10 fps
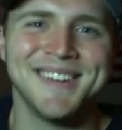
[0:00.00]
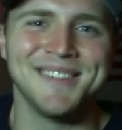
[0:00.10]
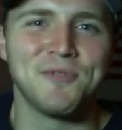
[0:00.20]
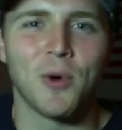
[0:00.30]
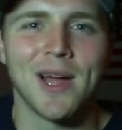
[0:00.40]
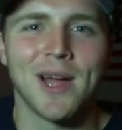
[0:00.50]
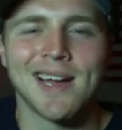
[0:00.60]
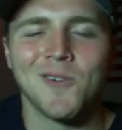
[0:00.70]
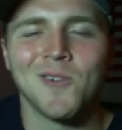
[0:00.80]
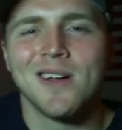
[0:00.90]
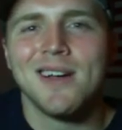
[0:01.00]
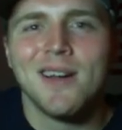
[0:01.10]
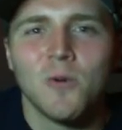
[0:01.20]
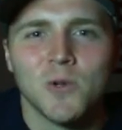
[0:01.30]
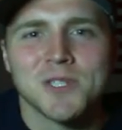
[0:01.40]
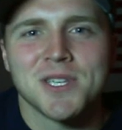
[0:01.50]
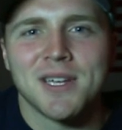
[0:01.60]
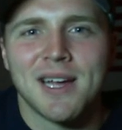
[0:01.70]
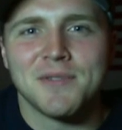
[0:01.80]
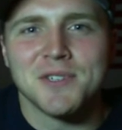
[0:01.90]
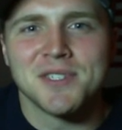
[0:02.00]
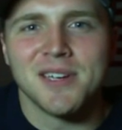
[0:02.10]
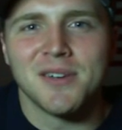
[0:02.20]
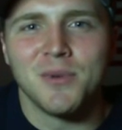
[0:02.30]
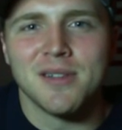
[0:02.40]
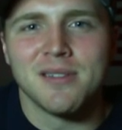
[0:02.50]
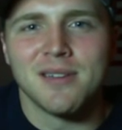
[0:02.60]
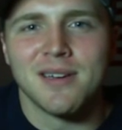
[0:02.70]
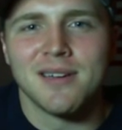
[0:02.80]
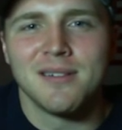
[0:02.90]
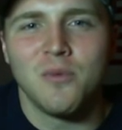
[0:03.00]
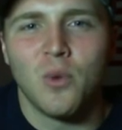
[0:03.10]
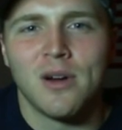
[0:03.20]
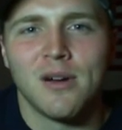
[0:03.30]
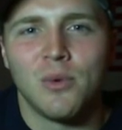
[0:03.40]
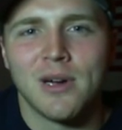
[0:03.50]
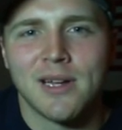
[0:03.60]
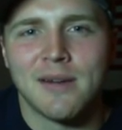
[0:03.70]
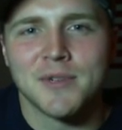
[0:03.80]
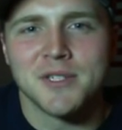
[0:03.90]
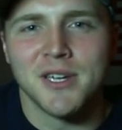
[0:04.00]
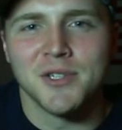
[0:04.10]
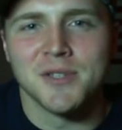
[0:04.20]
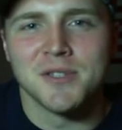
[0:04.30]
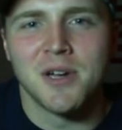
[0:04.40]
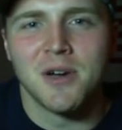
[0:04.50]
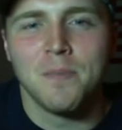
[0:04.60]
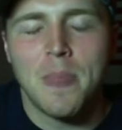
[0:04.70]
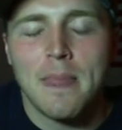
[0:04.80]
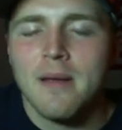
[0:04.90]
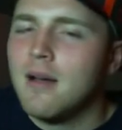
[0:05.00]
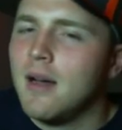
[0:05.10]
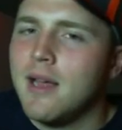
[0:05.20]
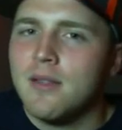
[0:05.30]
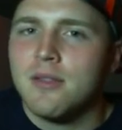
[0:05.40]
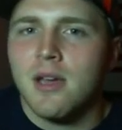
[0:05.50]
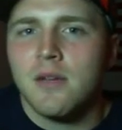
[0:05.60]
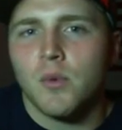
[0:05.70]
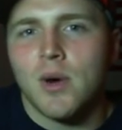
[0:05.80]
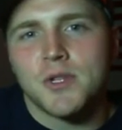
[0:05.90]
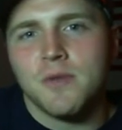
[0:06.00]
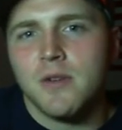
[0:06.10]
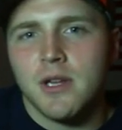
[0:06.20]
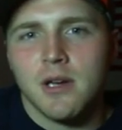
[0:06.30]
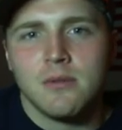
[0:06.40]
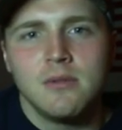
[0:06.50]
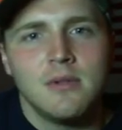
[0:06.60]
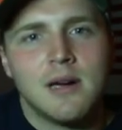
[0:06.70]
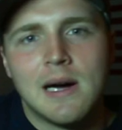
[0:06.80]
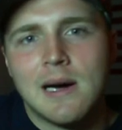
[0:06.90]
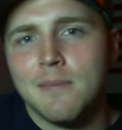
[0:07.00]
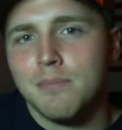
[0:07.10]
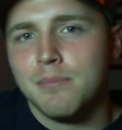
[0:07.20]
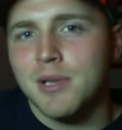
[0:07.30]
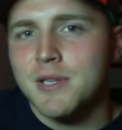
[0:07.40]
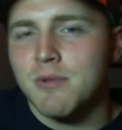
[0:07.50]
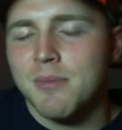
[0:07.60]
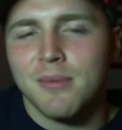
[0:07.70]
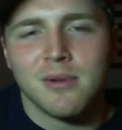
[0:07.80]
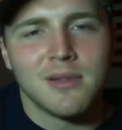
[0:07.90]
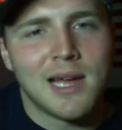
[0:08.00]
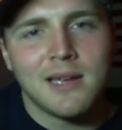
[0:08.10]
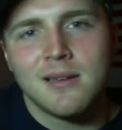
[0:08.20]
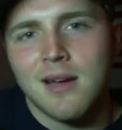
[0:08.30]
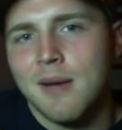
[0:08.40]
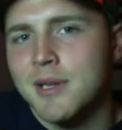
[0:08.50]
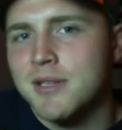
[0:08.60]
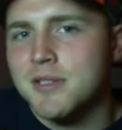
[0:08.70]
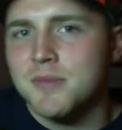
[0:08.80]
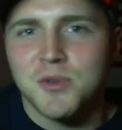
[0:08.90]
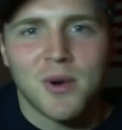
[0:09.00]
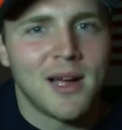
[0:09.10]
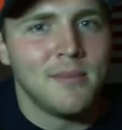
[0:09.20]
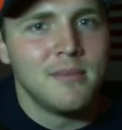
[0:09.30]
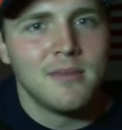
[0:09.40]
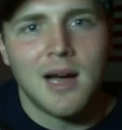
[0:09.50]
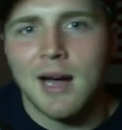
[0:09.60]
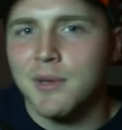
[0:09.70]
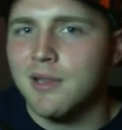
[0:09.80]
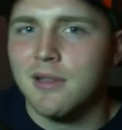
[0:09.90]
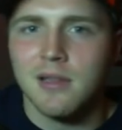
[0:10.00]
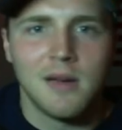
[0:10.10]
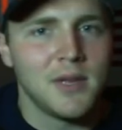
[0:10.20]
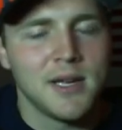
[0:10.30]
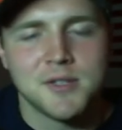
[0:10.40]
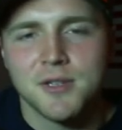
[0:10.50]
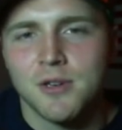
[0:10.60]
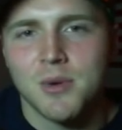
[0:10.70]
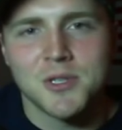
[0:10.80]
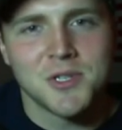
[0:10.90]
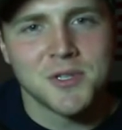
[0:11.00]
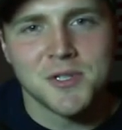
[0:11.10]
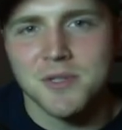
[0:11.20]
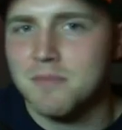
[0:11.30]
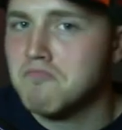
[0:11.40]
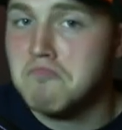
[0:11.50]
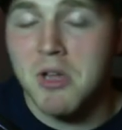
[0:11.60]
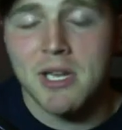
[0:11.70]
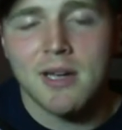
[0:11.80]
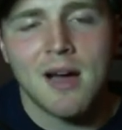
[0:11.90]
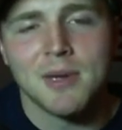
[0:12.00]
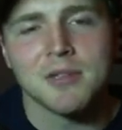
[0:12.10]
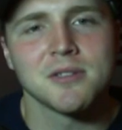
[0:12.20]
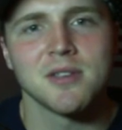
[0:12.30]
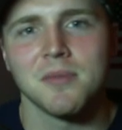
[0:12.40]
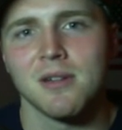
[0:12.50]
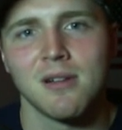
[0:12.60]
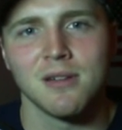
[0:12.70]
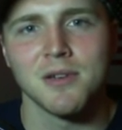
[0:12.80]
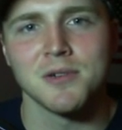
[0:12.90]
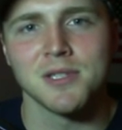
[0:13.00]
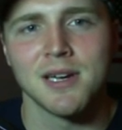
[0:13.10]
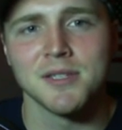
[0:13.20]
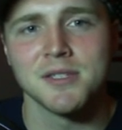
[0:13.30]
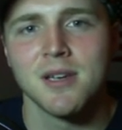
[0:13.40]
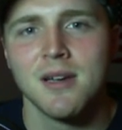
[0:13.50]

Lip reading: for right now, we're just going to have to stick with one-on-one conversations. So, again, thank you for watching the video. Please remember, like, comment, subscribe. I would love to answer your questions, any comments, something along those lines.